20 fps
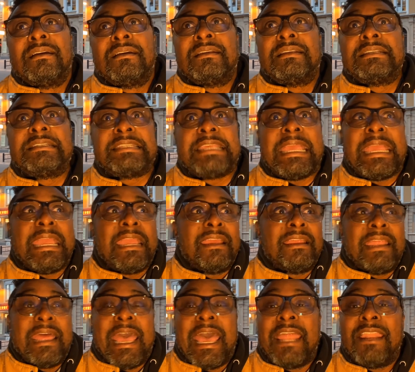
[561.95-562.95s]
sing,
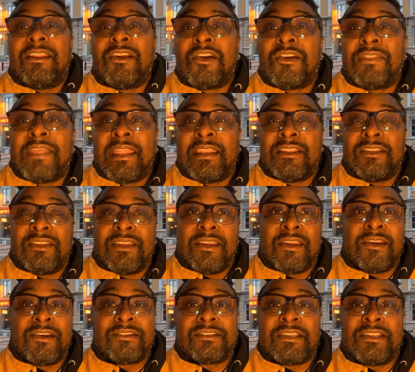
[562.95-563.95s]
and I hadn't heard that in
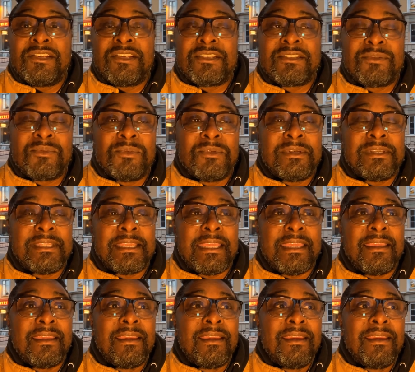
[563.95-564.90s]
years. It just really